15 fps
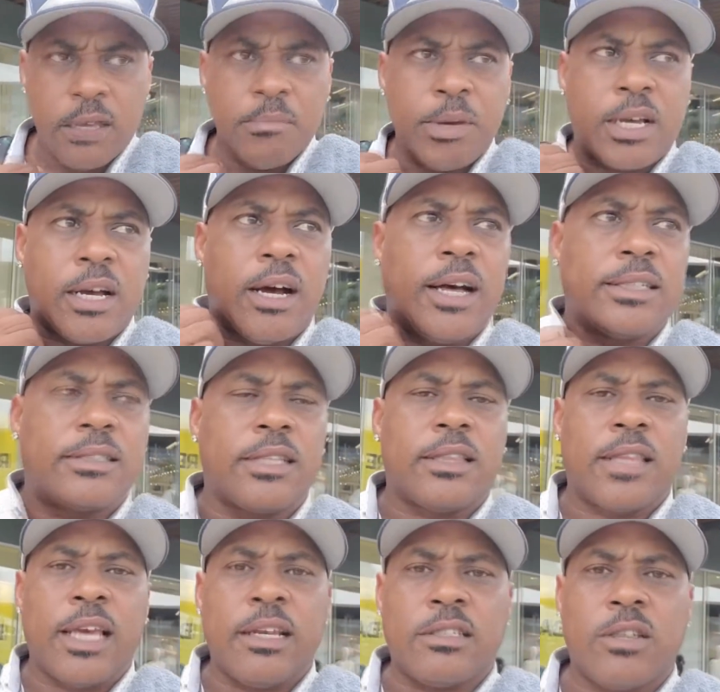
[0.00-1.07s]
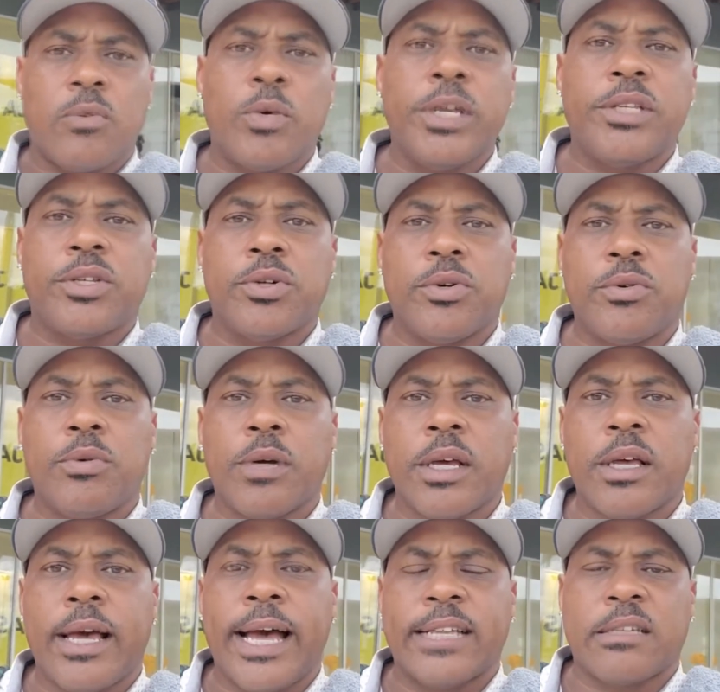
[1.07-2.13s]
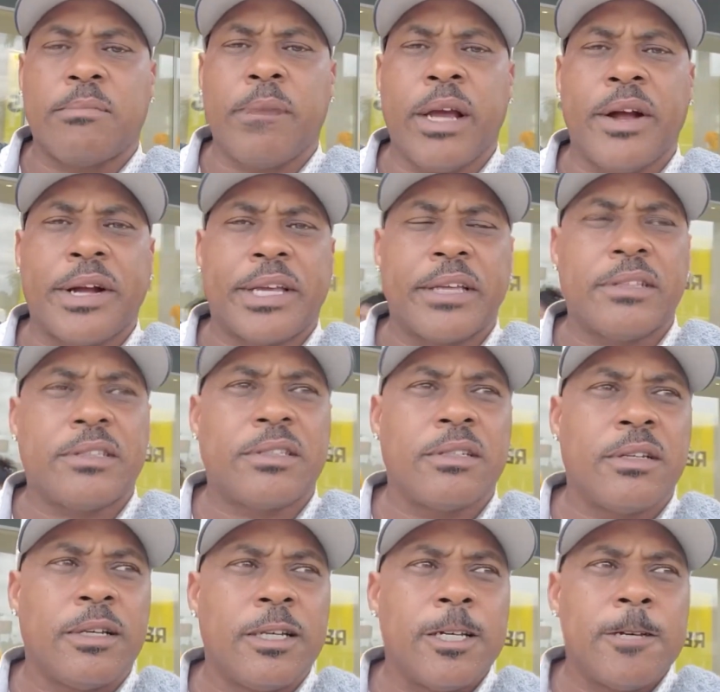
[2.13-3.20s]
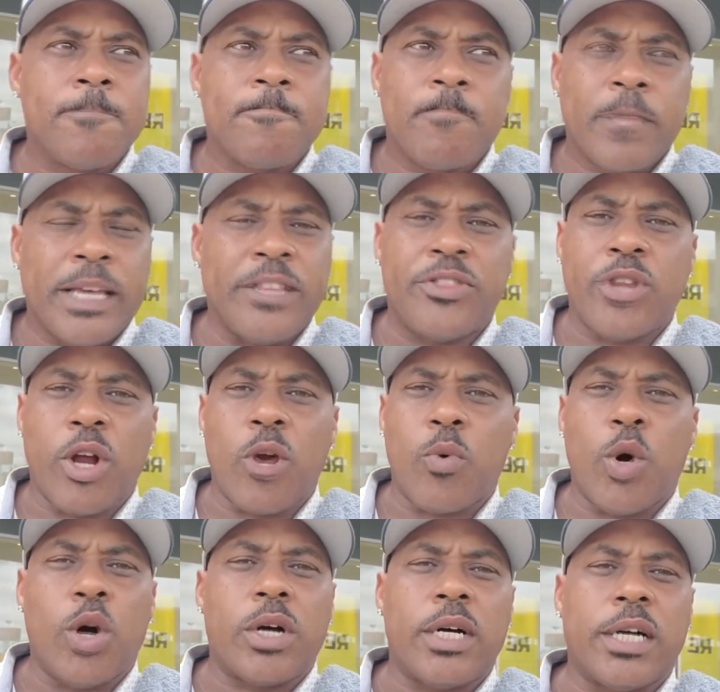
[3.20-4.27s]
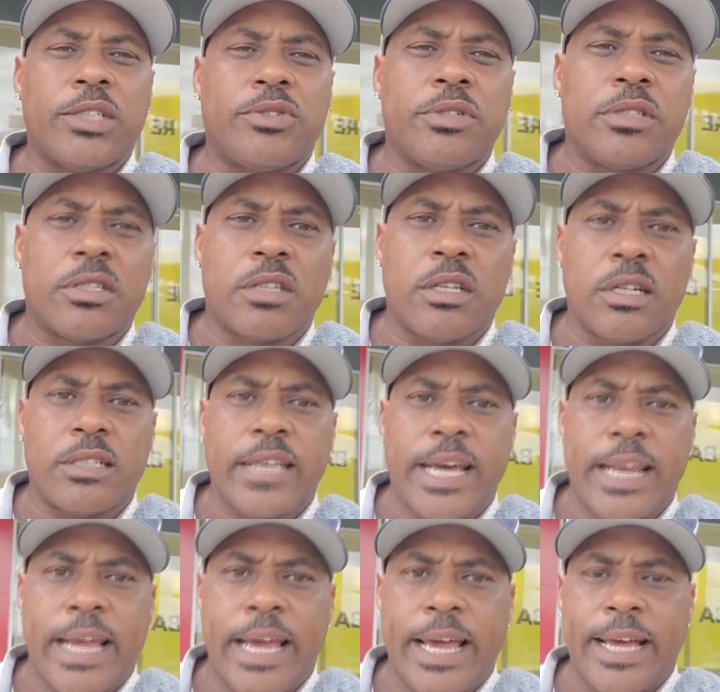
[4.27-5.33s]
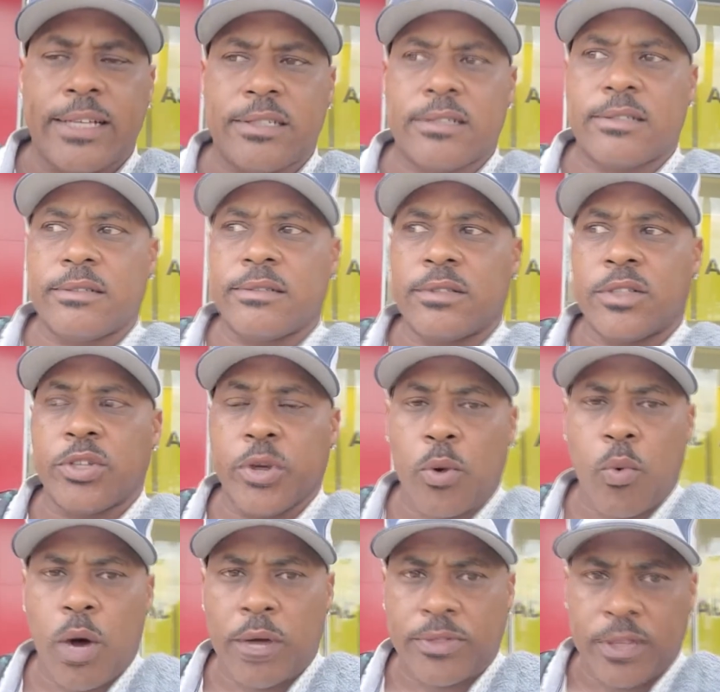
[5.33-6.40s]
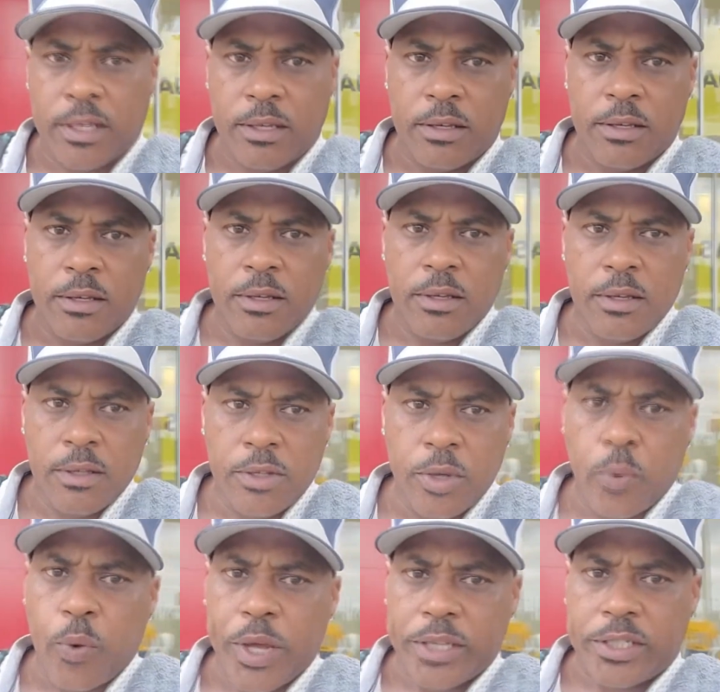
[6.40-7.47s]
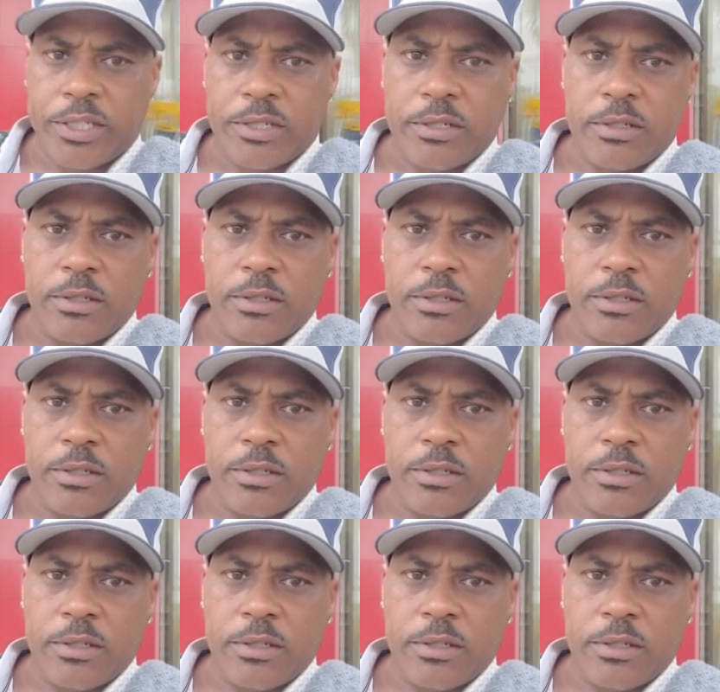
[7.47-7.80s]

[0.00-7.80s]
Because the things that we do as Americans in third world countries is looked at as you're wealthy, you're rich.